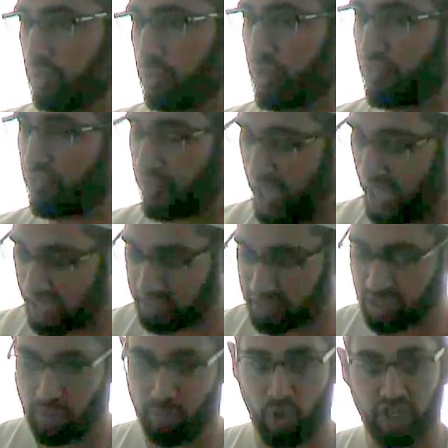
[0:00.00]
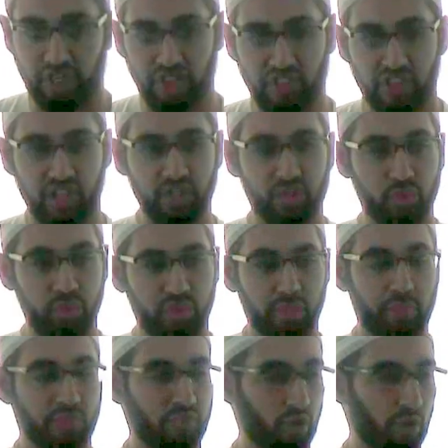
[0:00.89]
Reflect upon the things you
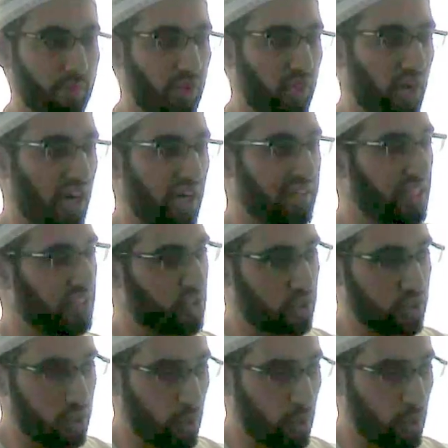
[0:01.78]
did before Ramadan that you